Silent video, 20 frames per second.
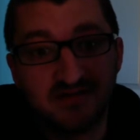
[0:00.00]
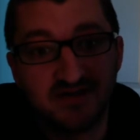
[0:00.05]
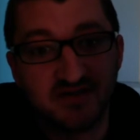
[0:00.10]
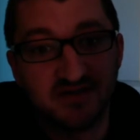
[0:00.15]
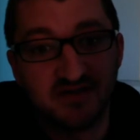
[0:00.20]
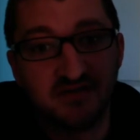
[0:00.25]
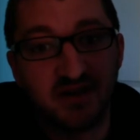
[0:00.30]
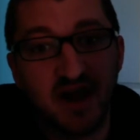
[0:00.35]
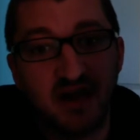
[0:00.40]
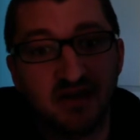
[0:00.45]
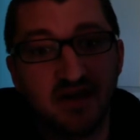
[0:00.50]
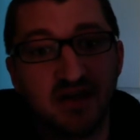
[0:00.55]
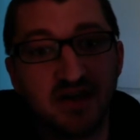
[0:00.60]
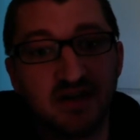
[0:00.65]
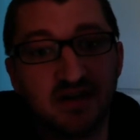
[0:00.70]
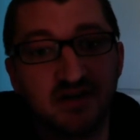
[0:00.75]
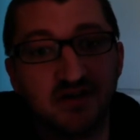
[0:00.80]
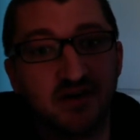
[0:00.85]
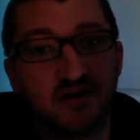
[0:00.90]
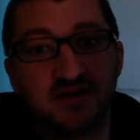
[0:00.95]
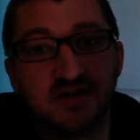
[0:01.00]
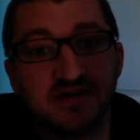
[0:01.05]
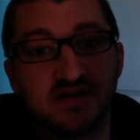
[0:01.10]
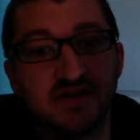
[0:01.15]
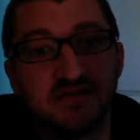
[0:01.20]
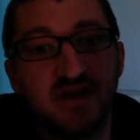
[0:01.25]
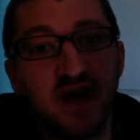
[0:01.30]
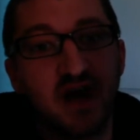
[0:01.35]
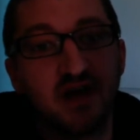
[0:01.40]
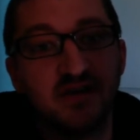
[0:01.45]
because you're not letting
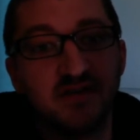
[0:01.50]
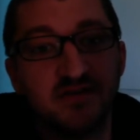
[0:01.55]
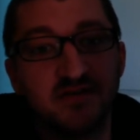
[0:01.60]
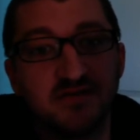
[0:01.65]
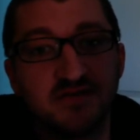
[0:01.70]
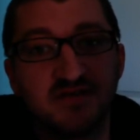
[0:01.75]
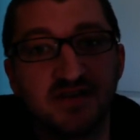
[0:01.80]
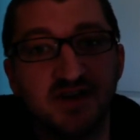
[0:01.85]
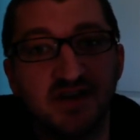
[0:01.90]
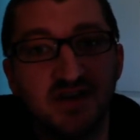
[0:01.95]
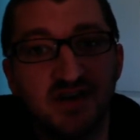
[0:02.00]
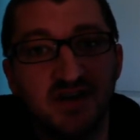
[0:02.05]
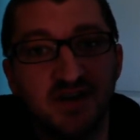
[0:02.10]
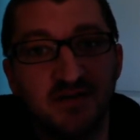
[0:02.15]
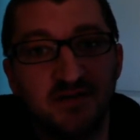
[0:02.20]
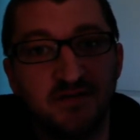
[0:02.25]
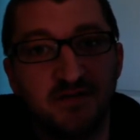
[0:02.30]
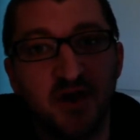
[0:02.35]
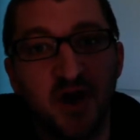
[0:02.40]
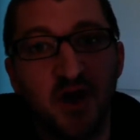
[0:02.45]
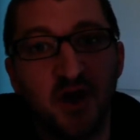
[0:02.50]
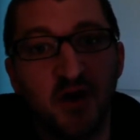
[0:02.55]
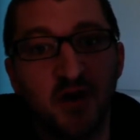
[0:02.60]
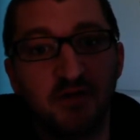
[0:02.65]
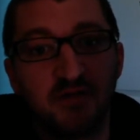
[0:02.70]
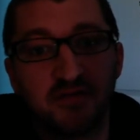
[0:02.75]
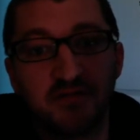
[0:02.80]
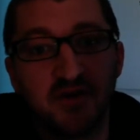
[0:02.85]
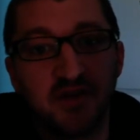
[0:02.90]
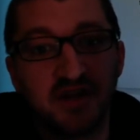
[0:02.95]
currency values flow
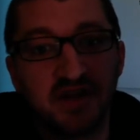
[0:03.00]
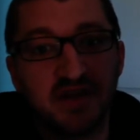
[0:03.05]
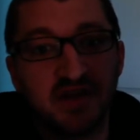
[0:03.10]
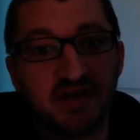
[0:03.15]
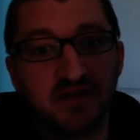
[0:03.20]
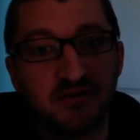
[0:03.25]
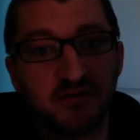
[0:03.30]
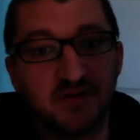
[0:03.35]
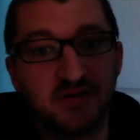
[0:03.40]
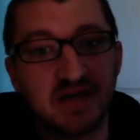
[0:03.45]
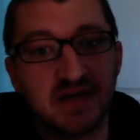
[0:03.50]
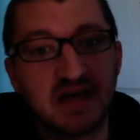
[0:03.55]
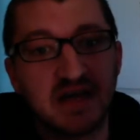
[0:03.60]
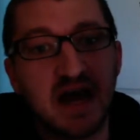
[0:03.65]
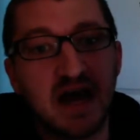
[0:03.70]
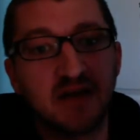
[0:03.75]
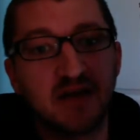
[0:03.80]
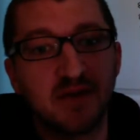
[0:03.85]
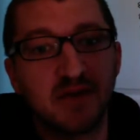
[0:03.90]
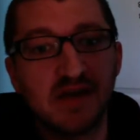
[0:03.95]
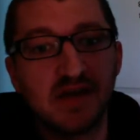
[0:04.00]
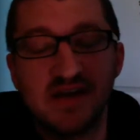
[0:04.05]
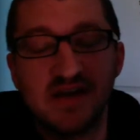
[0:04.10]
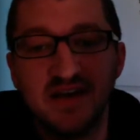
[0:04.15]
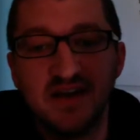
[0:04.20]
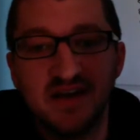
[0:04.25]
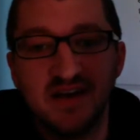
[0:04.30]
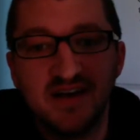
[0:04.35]
freely through the economy,